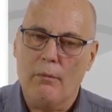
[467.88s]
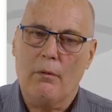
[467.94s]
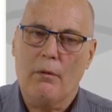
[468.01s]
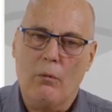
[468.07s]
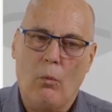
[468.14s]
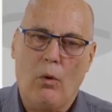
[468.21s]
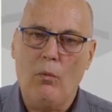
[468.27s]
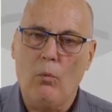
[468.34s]

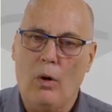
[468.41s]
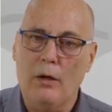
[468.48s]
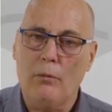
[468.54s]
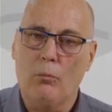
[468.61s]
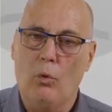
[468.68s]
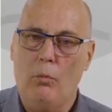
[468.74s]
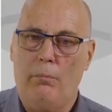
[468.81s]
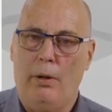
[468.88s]
1 watt
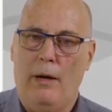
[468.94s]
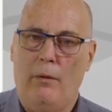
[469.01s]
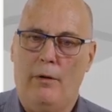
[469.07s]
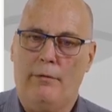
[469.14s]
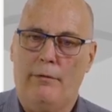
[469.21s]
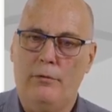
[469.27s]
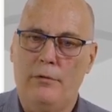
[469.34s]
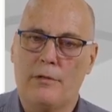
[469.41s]
more power
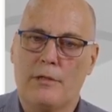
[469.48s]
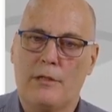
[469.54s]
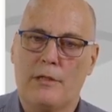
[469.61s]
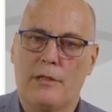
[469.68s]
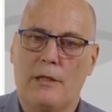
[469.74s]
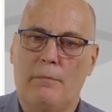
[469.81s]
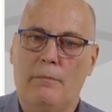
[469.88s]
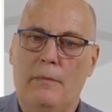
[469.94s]
through the
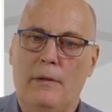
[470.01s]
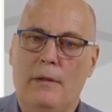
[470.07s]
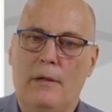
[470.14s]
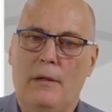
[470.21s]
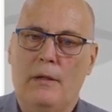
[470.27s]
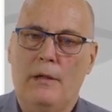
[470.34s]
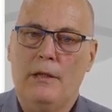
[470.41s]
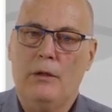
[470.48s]
system,
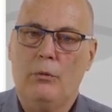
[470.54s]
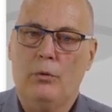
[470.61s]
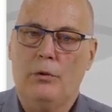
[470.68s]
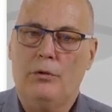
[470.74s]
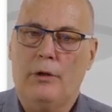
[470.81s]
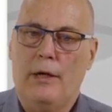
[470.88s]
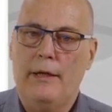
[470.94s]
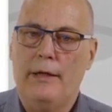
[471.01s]
you will
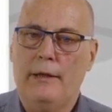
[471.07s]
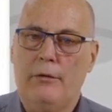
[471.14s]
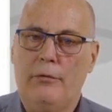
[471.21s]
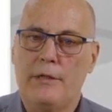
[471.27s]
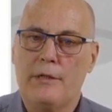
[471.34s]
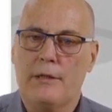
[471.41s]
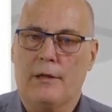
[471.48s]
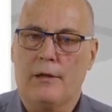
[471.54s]
try and
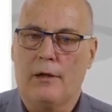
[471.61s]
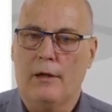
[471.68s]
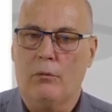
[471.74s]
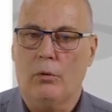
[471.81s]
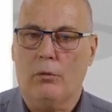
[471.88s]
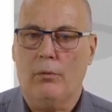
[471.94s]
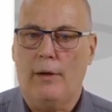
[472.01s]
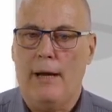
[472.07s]
increase the current.
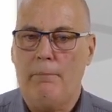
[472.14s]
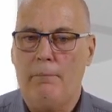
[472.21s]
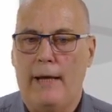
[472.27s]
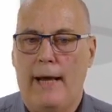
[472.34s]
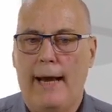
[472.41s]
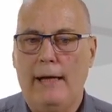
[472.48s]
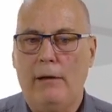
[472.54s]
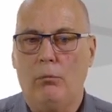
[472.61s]
What will happen?
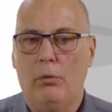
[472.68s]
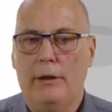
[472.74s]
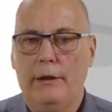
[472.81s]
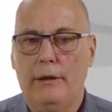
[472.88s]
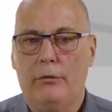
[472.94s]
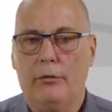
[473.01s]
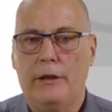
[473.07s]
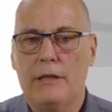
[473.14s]
The angle will
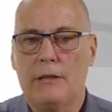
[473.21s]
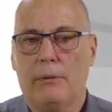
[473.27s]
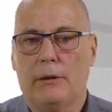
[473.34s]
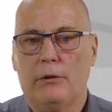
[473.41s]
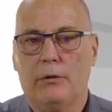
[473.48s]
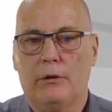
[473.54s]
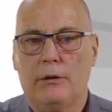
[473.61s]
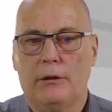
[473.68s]
increase,
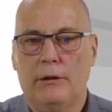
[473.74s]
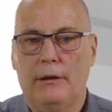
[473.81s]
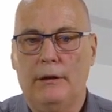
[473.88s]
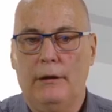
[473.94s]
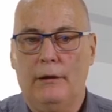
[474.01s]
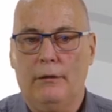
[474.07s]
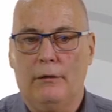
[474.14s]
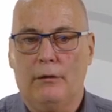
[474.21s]
but you can
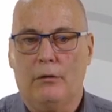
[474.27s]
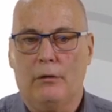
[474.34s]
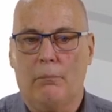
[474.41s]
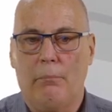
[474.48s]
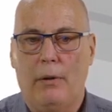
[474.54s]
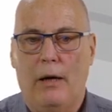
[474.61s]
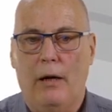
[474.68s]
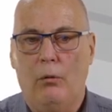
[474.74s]
see the
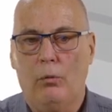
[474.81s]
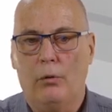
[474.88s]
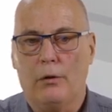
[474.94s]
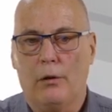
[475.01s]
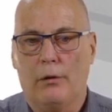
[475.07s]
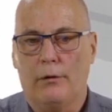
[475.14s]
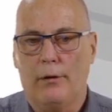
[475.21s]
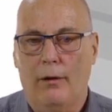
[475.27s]
power will
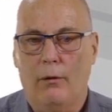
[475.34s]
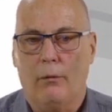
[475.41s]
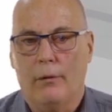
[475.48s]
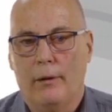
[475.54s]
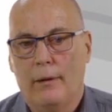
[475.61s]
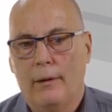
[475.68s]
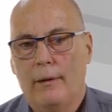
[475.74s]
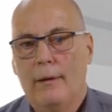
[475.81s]
go down.
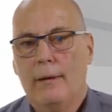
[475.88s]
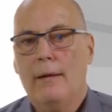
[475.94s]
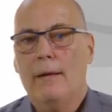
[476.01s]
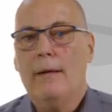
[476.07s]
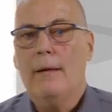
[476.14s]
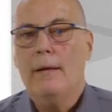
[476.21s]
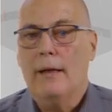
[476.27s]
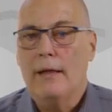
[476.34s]

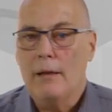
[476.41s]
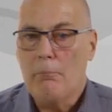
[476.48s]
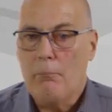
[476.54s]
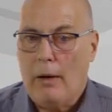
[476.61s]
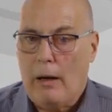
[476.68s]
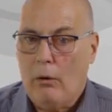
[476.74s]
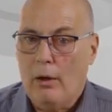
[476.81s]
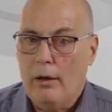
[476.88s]
And the
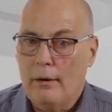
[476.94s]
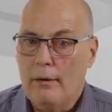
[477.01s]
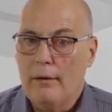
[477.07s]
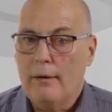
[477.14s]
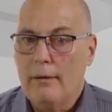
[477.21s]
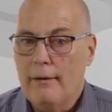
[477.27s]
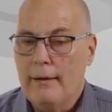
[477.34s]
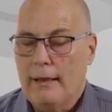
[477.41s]
power
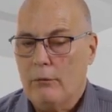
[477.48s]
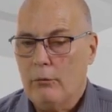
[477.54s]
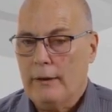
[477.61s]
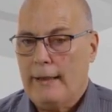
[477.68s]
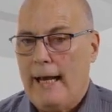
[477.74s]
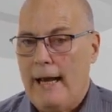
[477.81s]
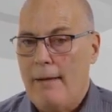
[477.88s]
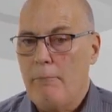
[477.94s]
that
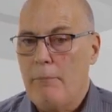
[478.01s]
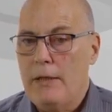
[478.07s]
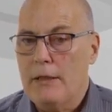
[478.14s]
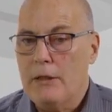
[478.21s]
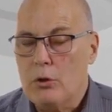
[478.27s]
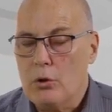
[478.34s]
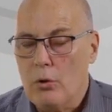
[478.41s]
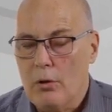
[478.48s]
can
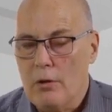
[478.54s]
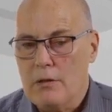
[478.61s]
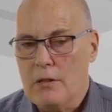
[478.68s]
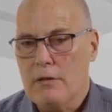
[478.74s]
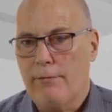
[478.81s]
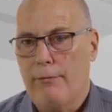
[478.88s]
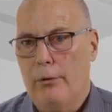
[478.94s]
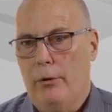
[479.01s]
be
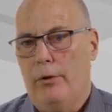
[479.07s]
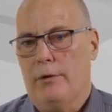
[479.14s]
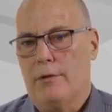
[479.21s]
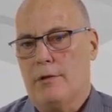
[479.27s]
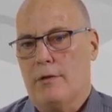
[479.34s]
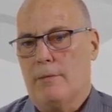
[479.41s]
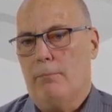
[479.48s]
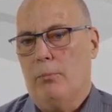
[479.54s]
transferred,
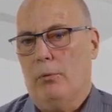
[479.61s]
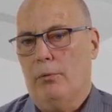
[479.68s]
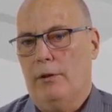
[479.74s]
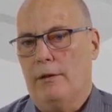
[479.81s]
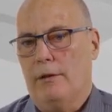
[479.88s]
this is an important thing,